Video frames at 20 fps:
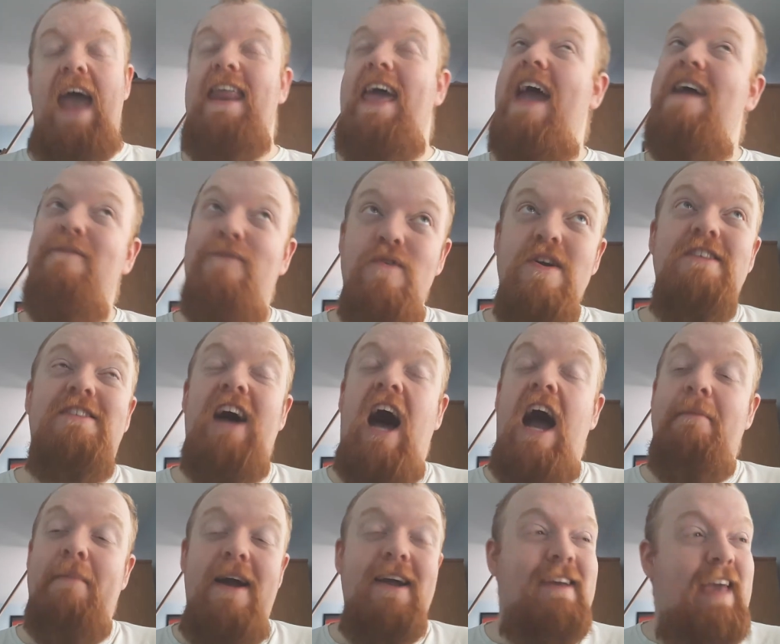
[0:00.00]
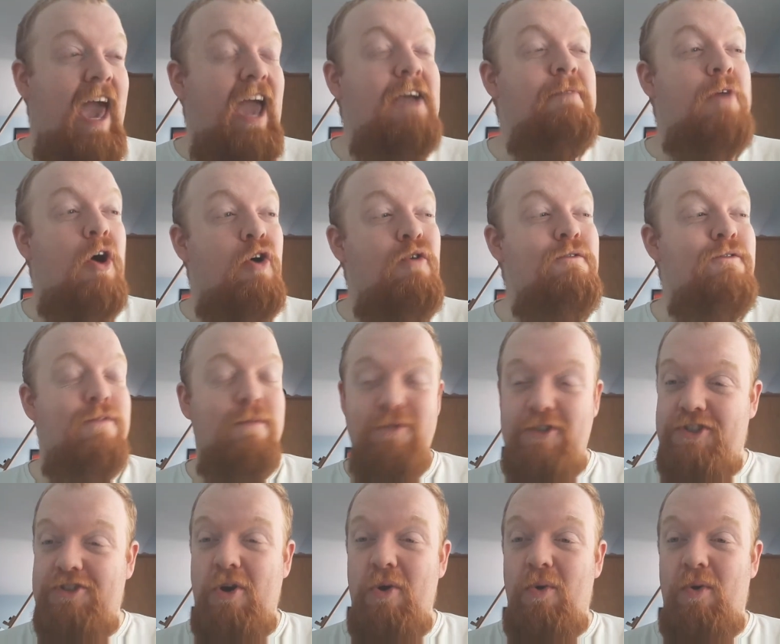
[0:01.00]
every time I came home from
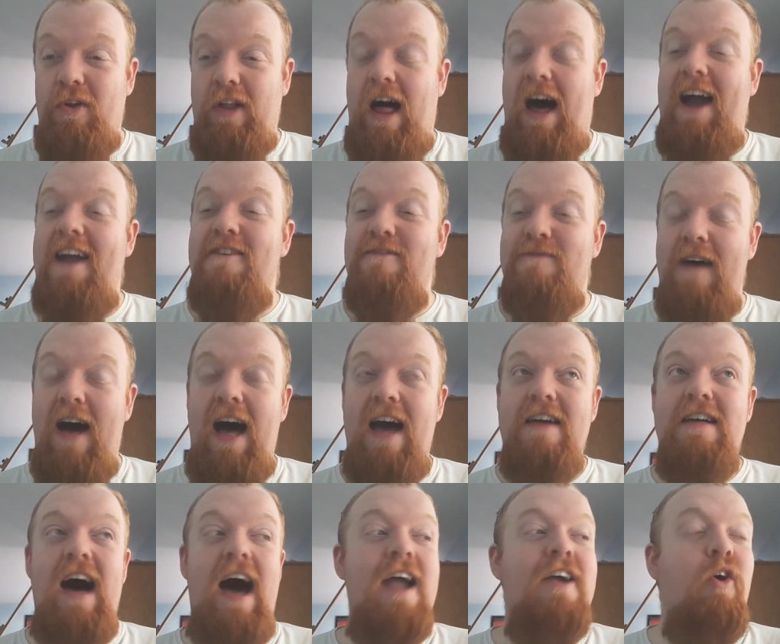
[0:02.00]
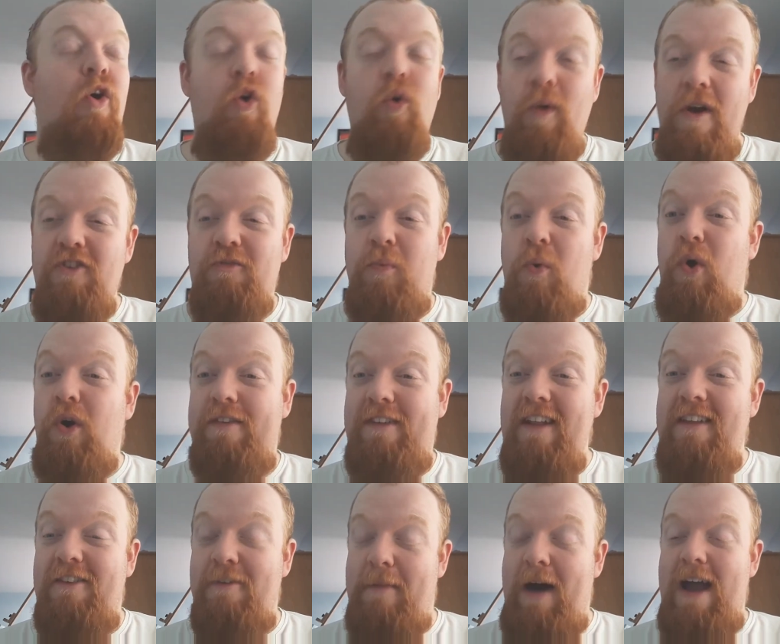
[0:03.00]
school, I always walked
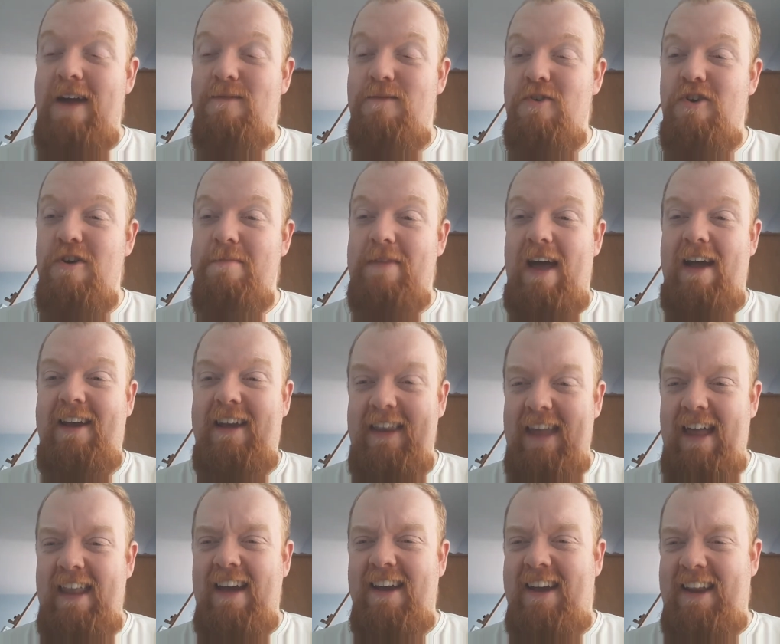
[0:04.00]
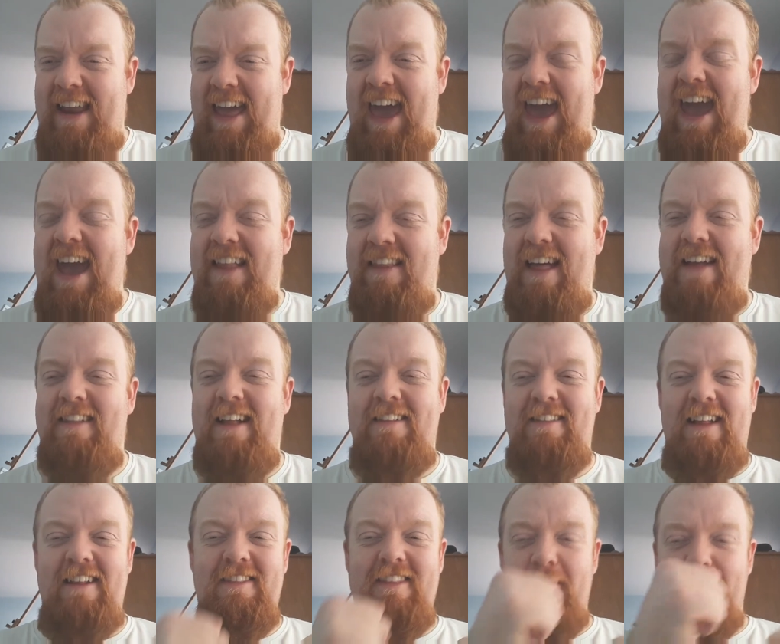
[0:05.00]
into my room and I can hear
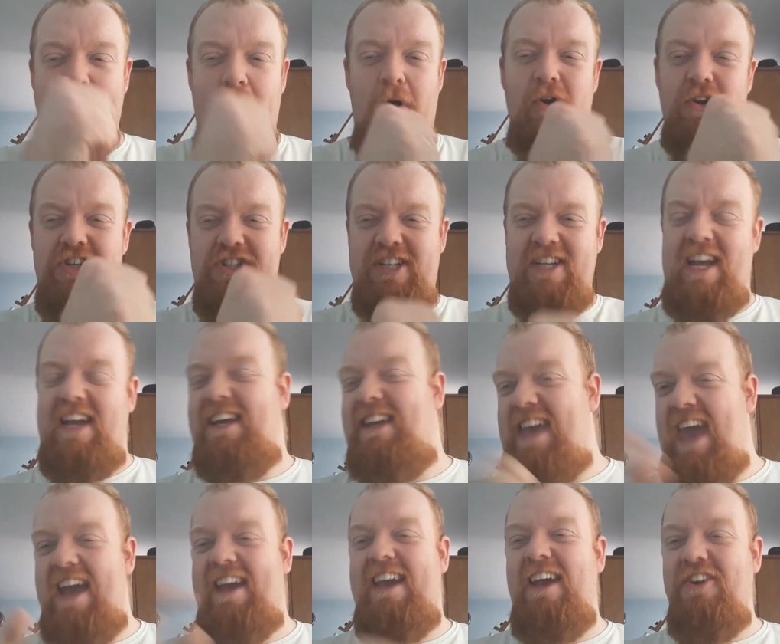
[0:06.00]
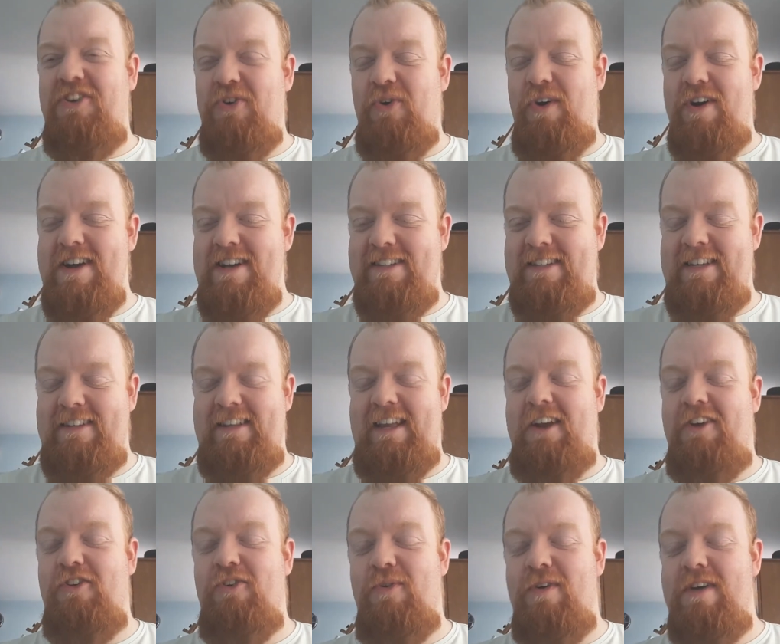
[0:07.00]
like the punching and kicking noises, and
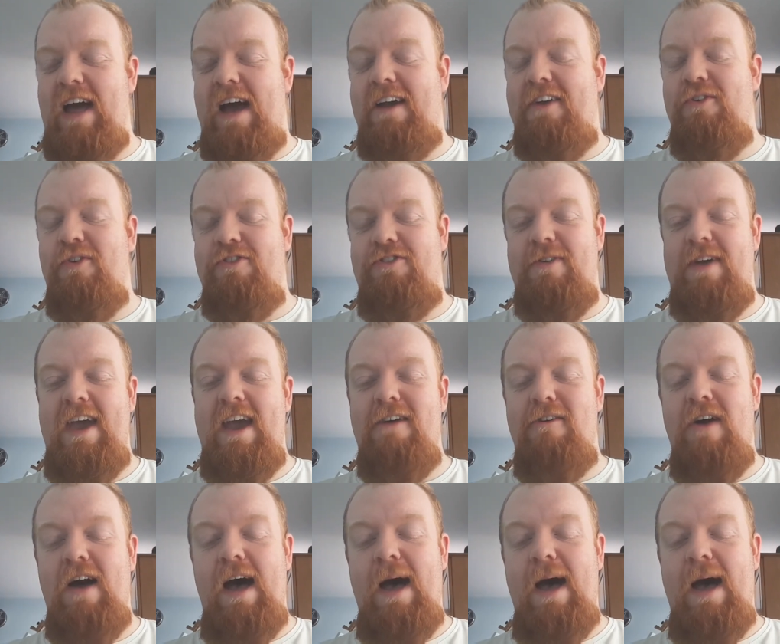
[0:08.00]
I can also hear